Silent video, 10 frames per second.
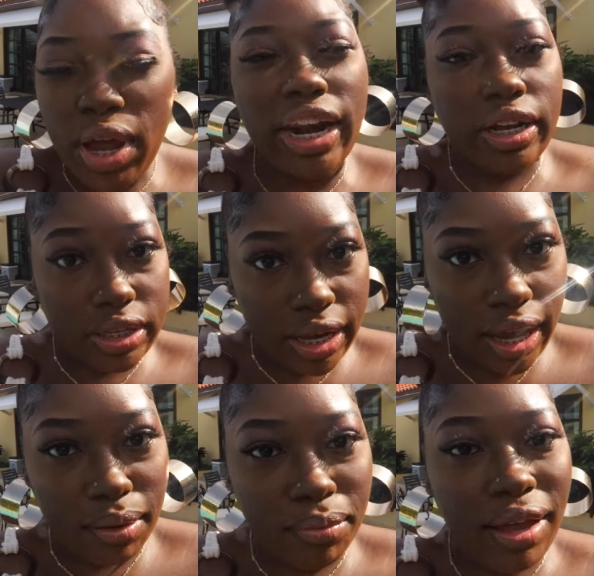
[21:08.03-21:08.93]
We had a good
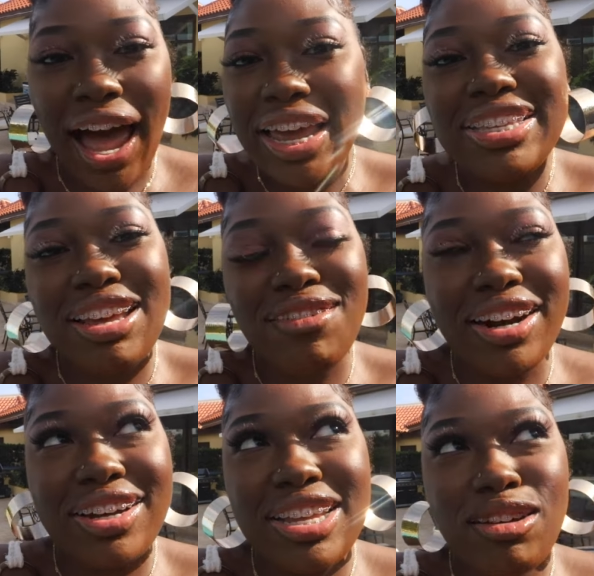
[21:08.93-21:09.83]
time. I keep saying we
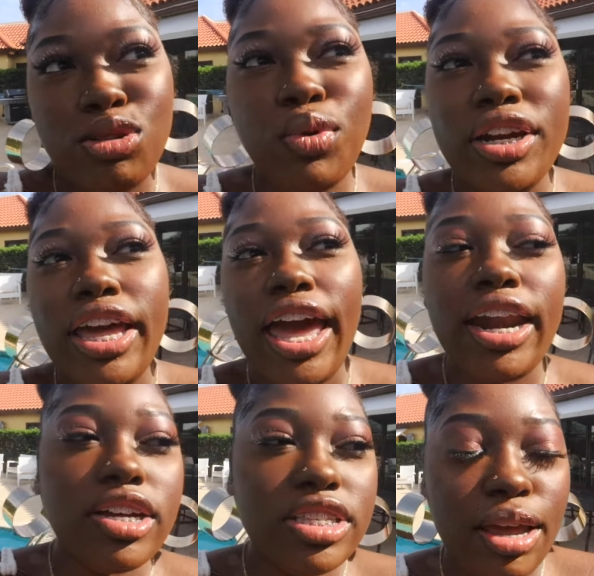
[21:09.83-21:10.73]
had a good time because we really did
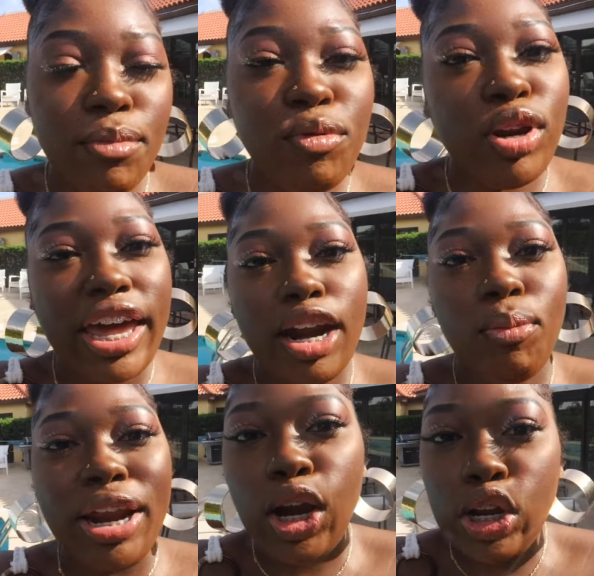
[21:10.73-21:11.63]
had a good time, even though they got
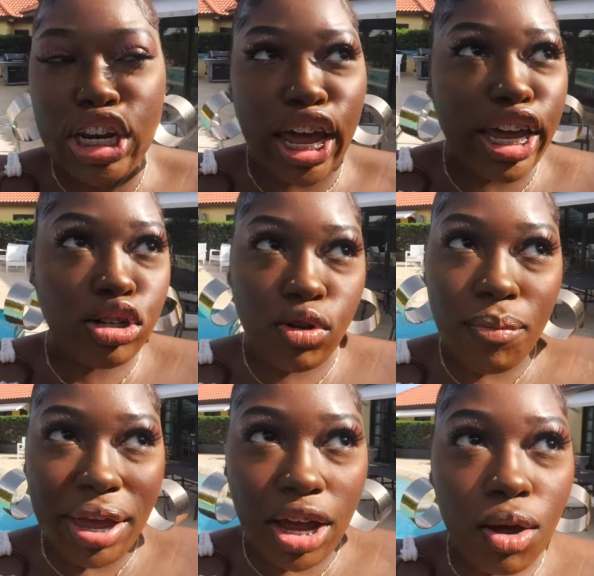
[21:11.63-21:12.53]
on my nerves and I had to
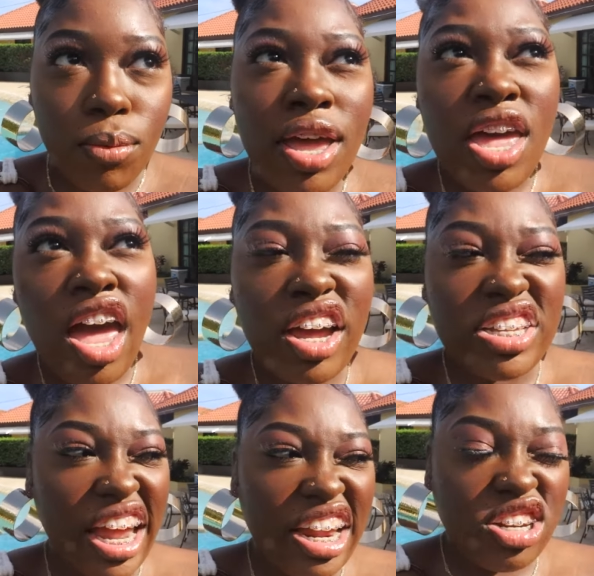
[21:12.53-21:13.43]
drive back home
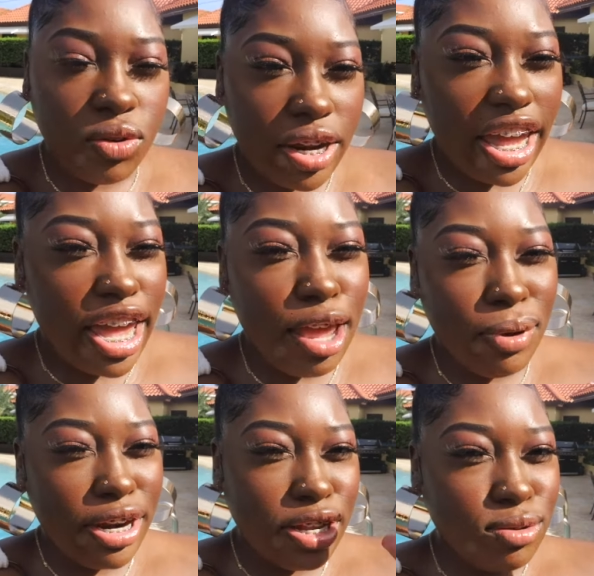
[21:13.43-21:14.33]
because I ain't drink and
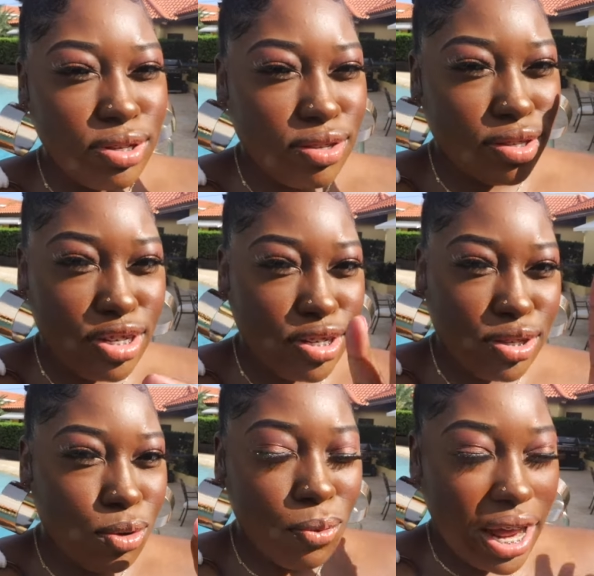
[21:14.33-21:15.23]
everybody else was
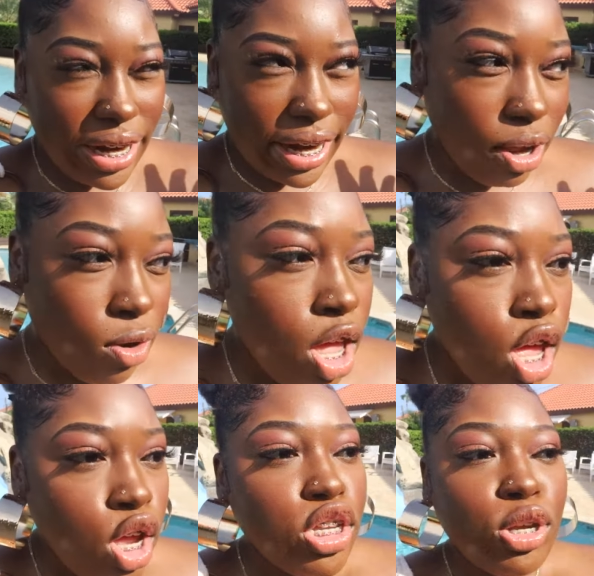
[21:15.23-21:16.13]
just wilding out.
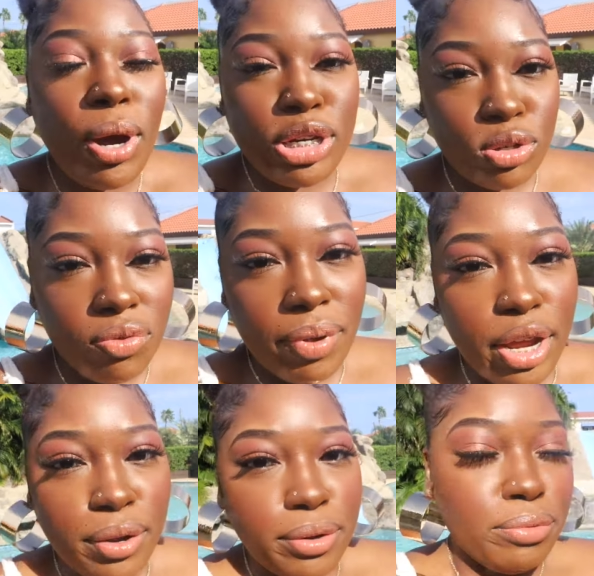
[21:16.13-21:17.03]
So I drove
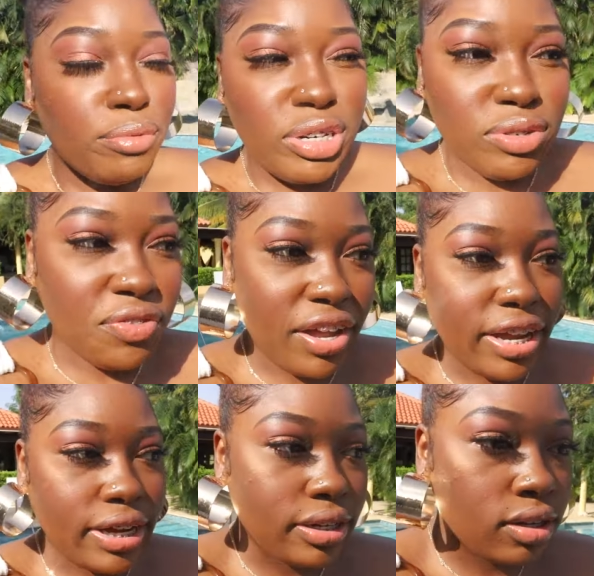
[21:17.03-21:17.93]
back home, which was
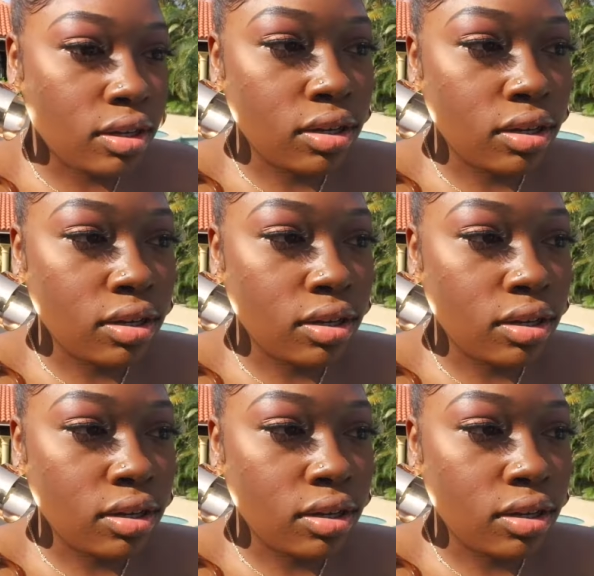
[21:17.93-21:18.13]
fine.